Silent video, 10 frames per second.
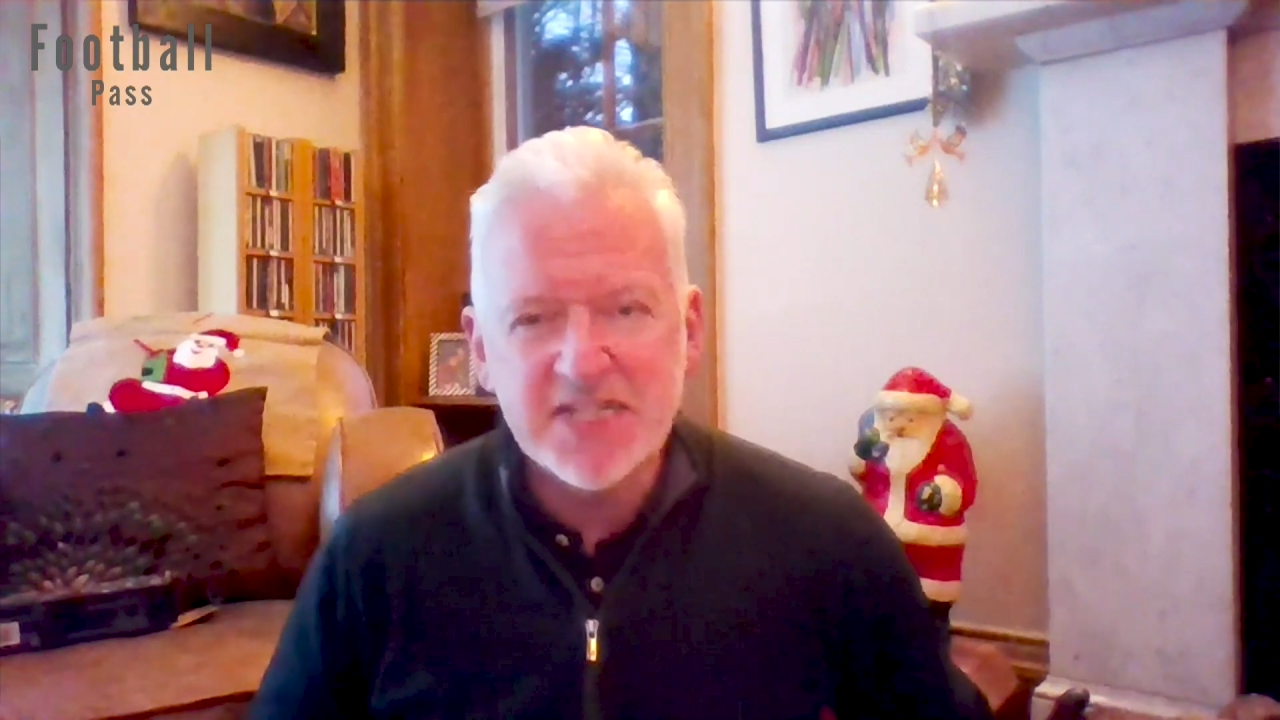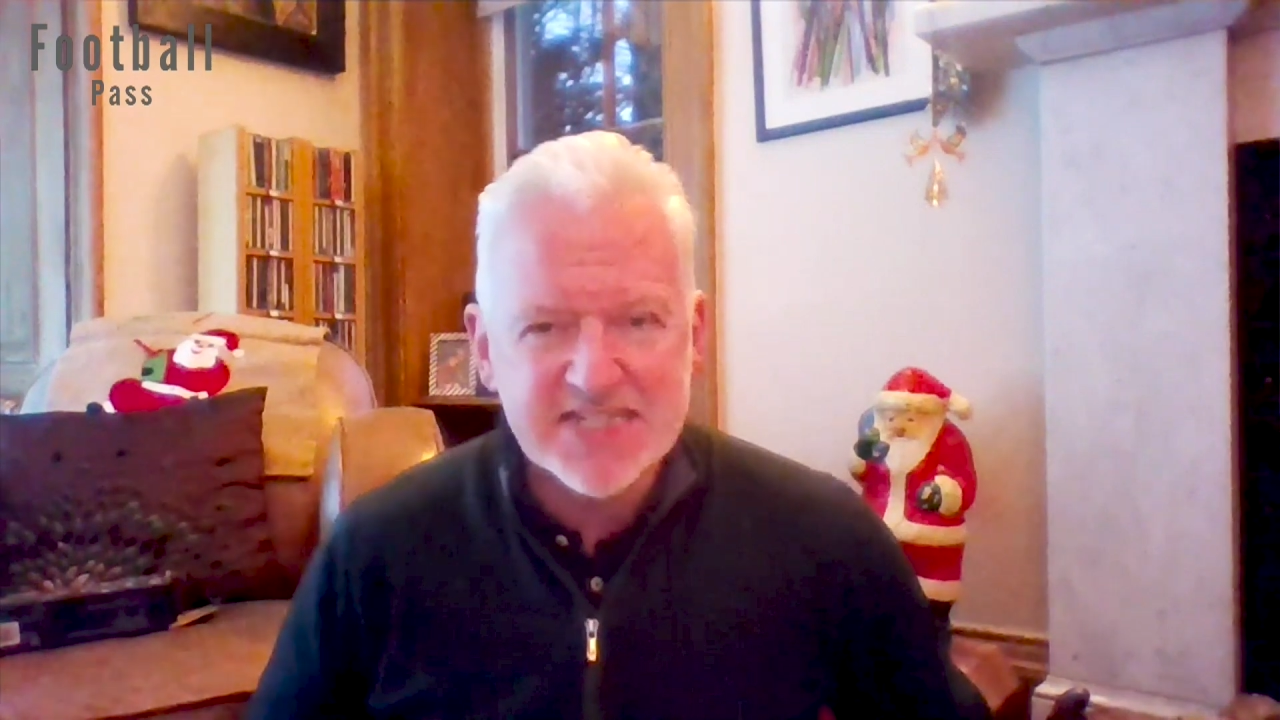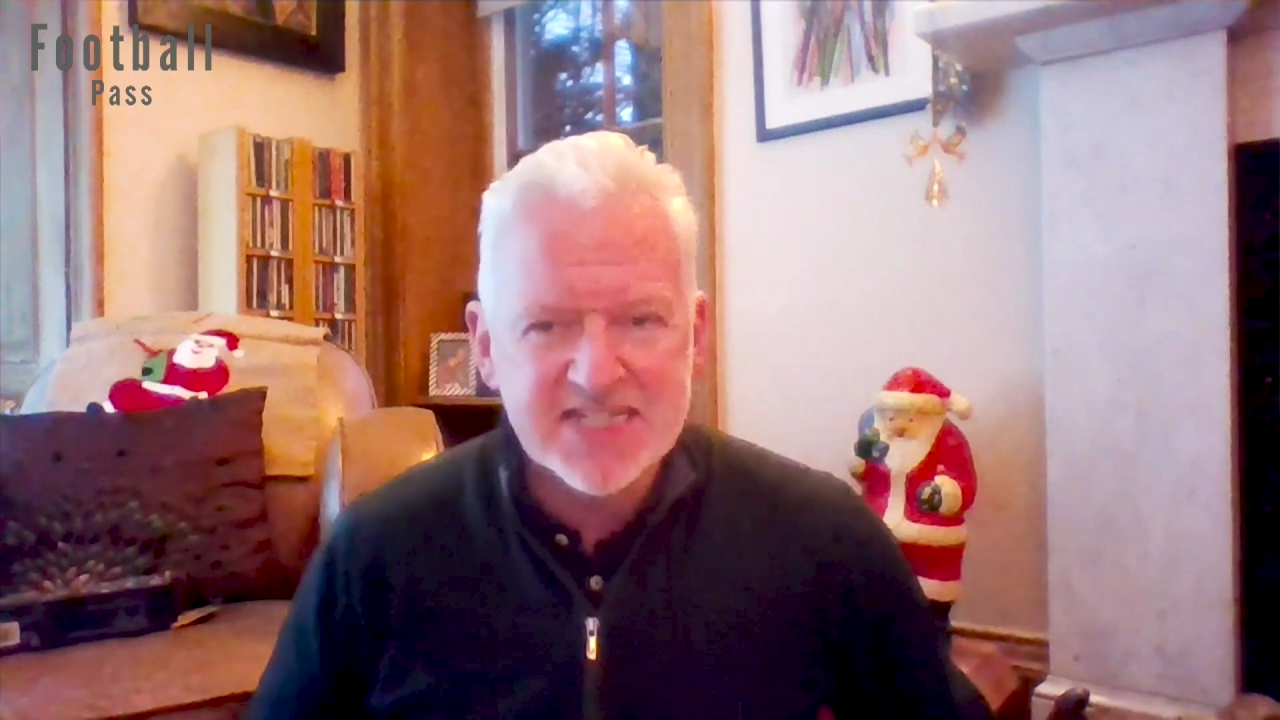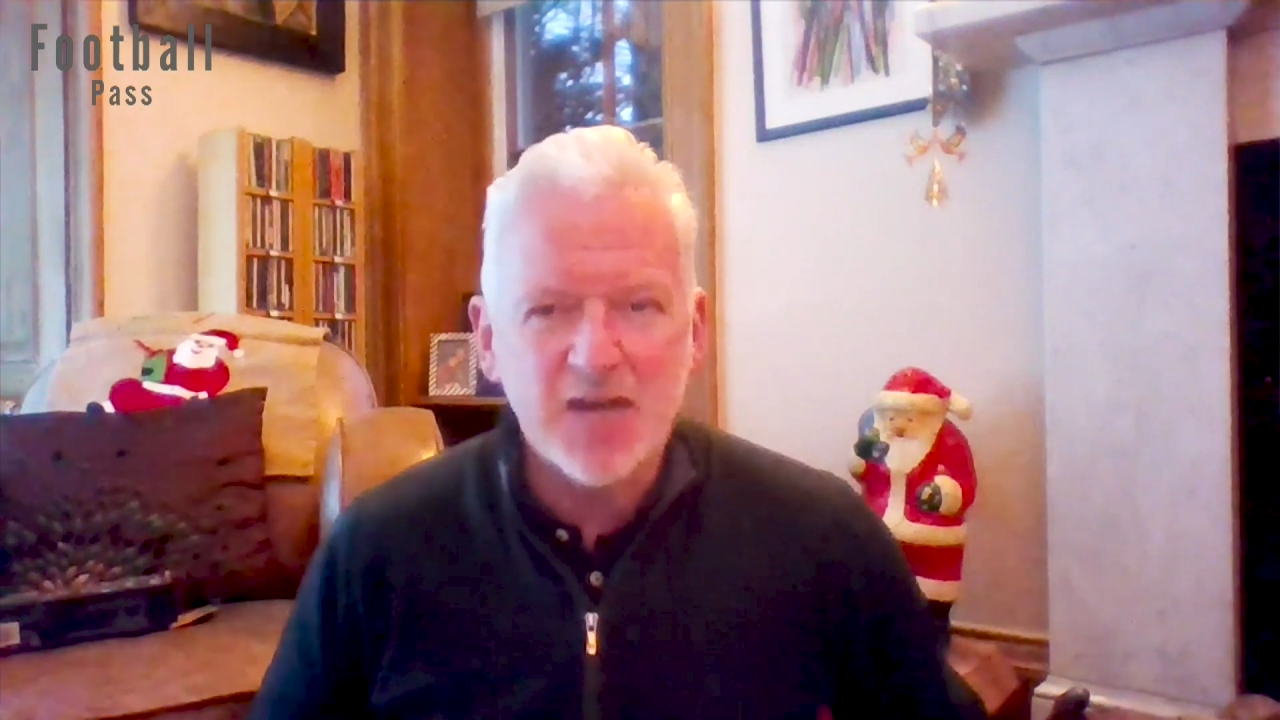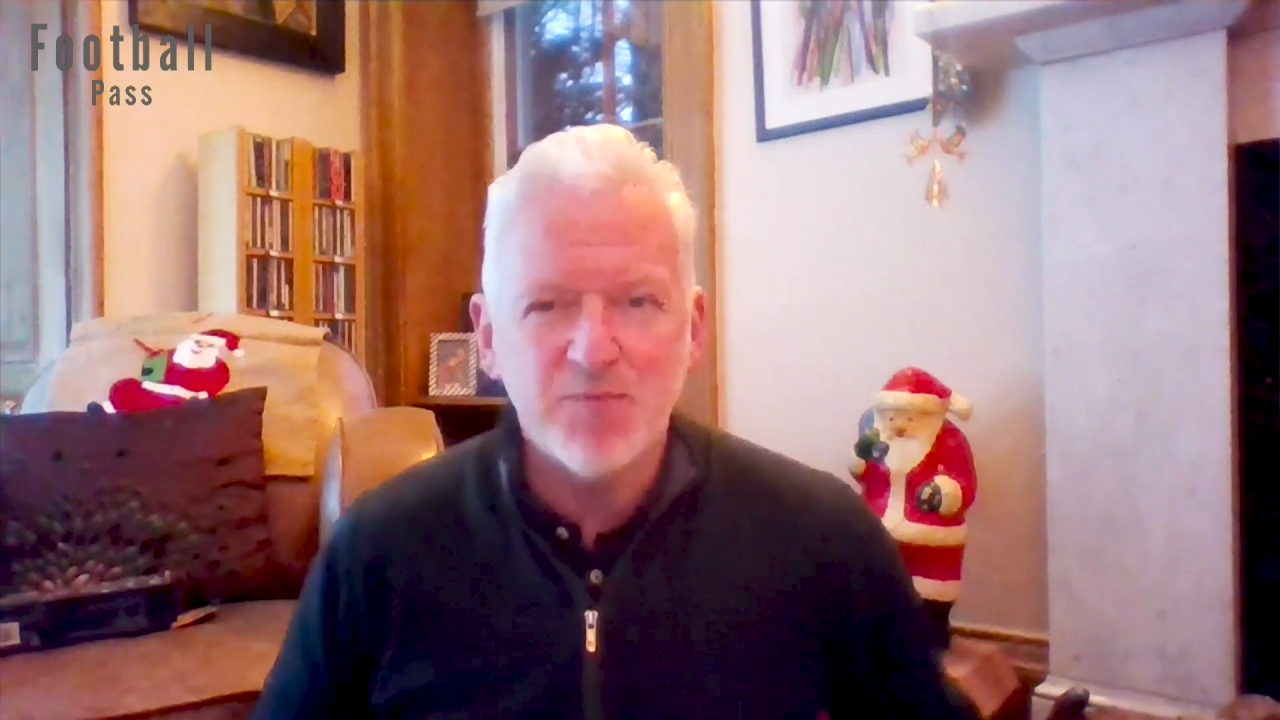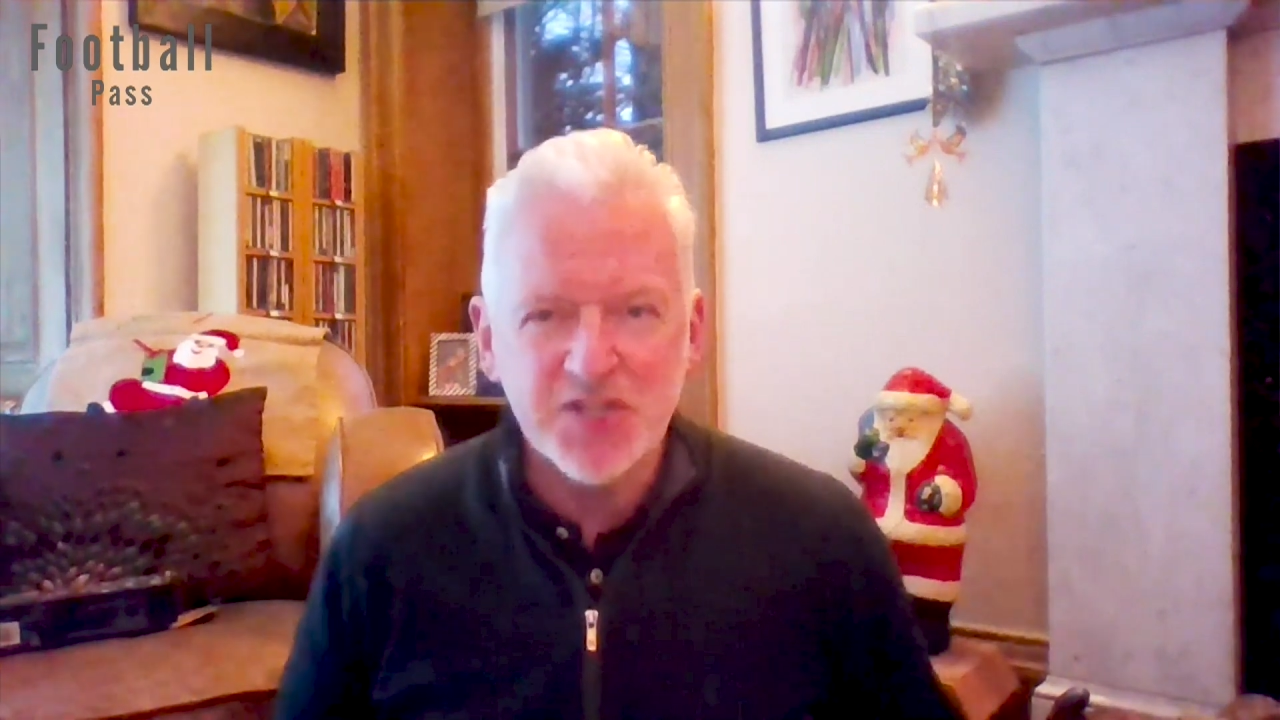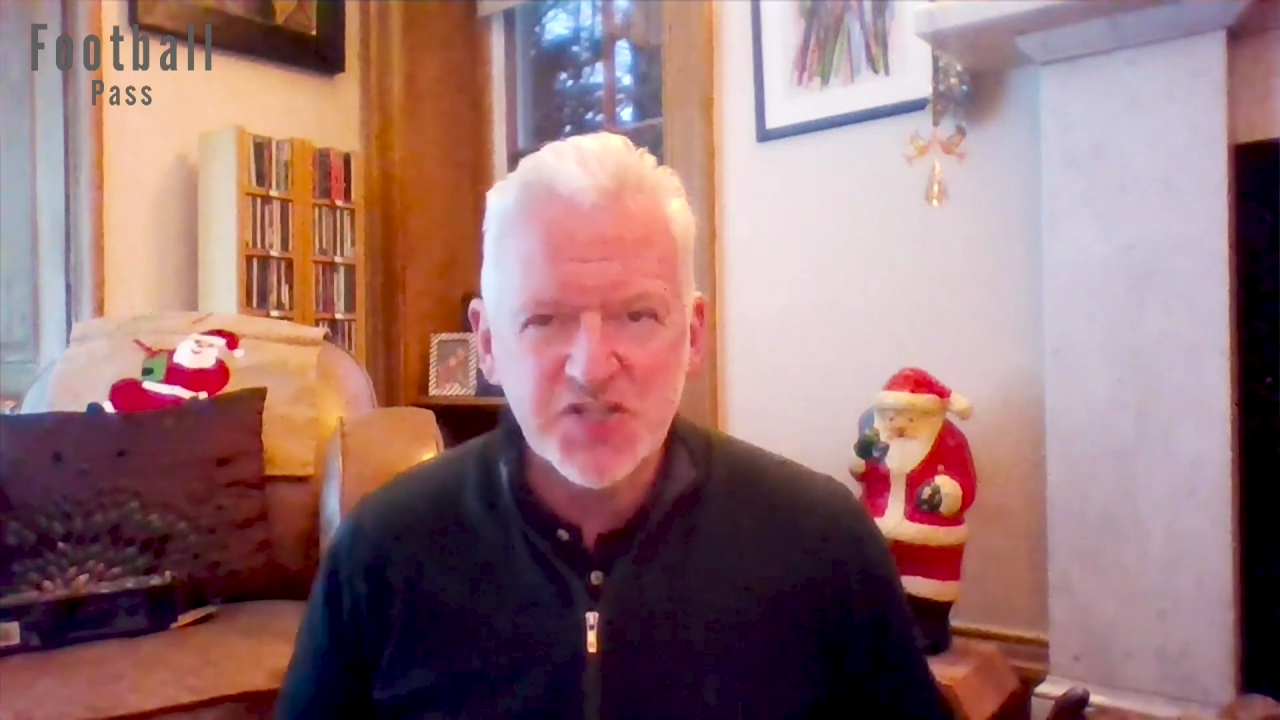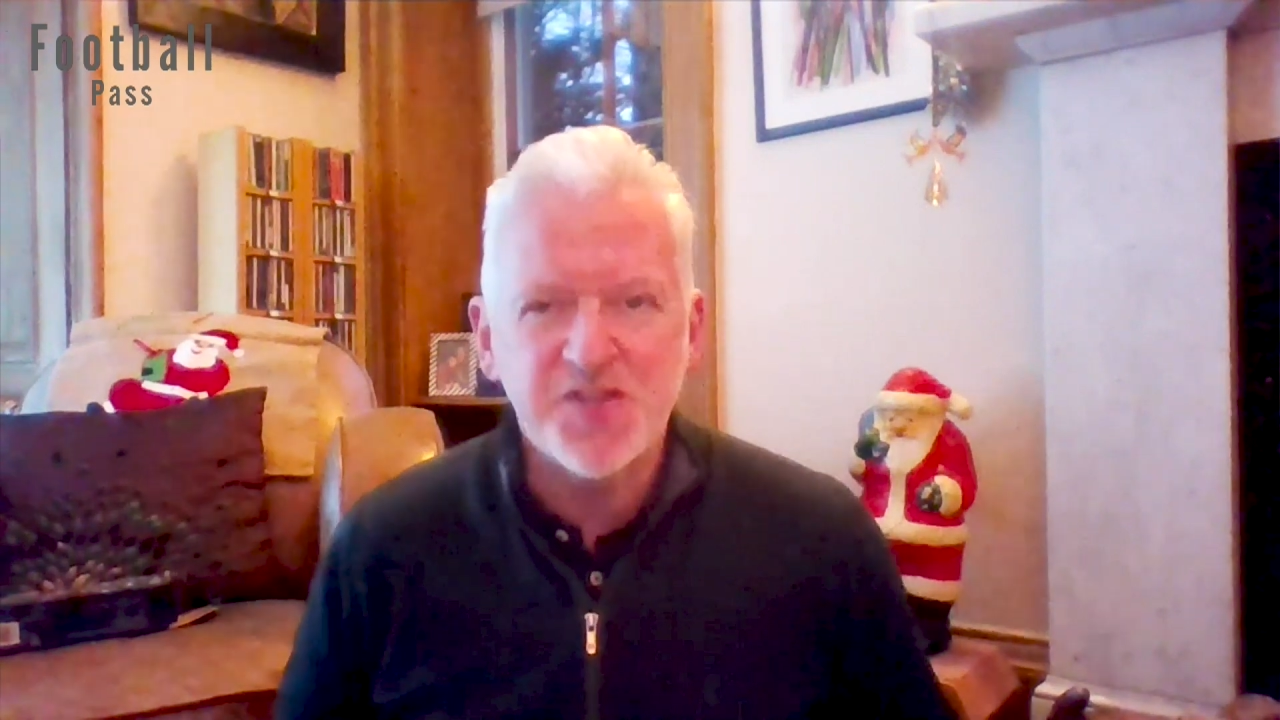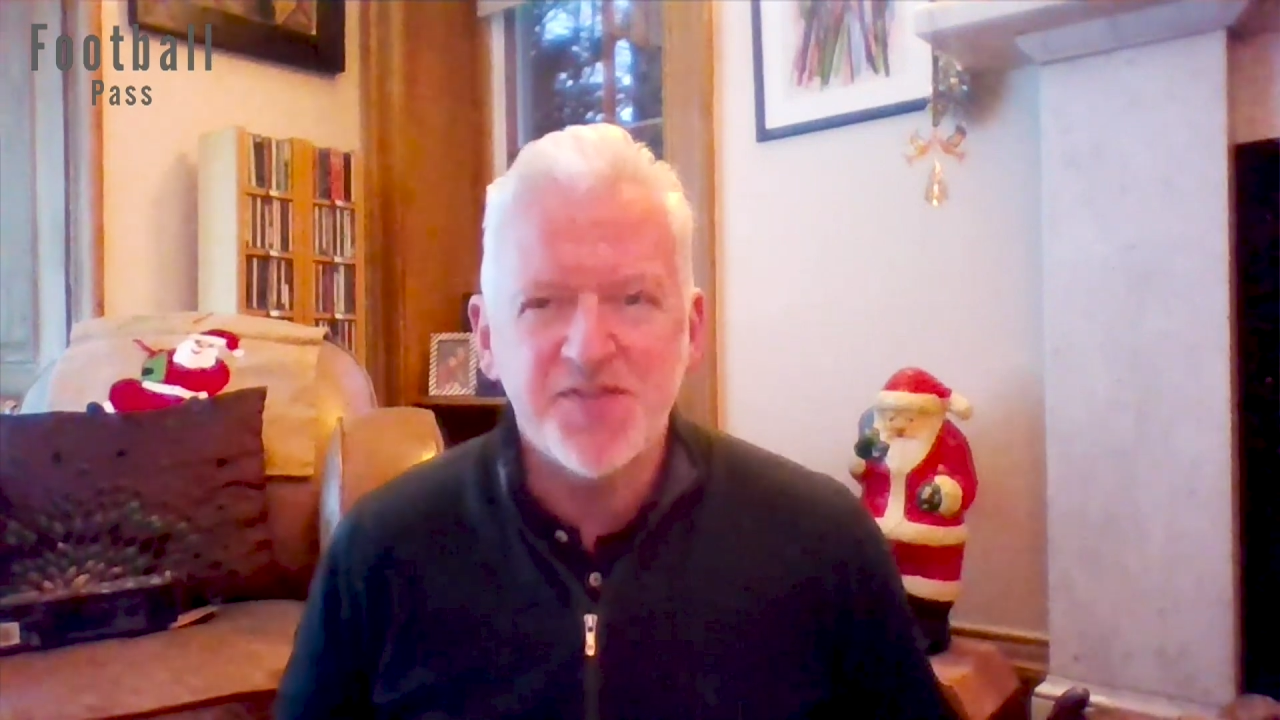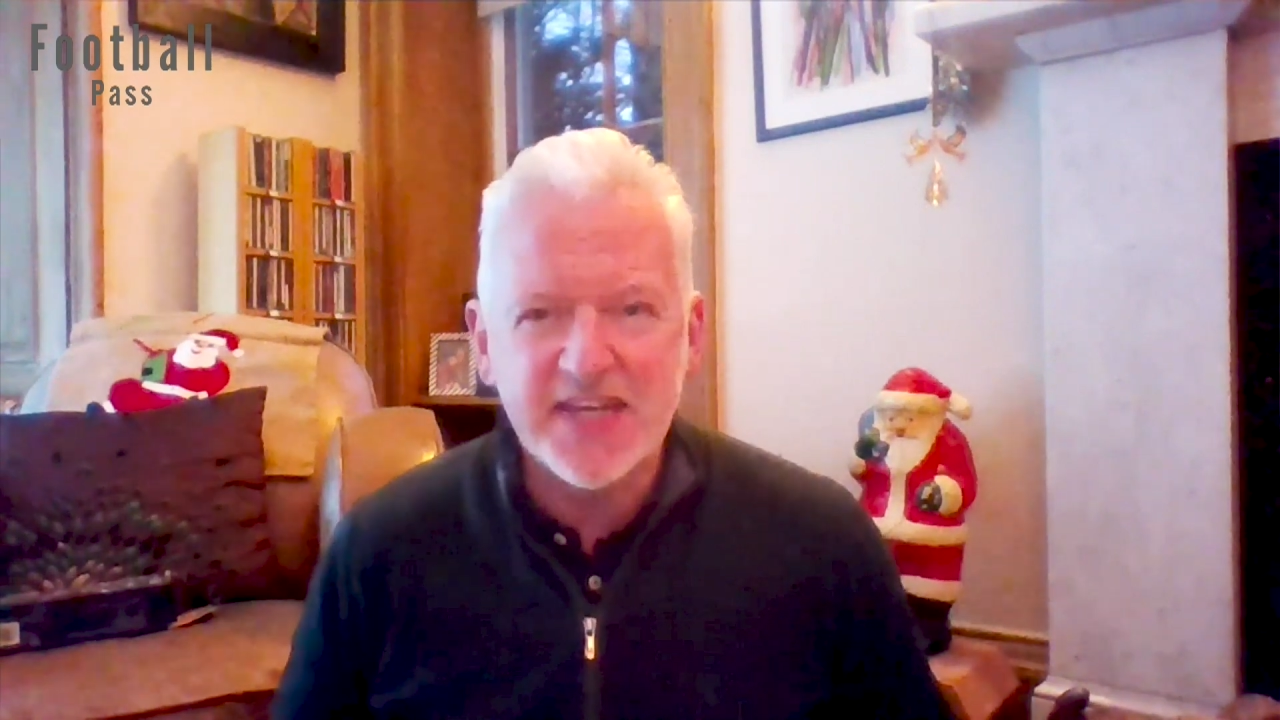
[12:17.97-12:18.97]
established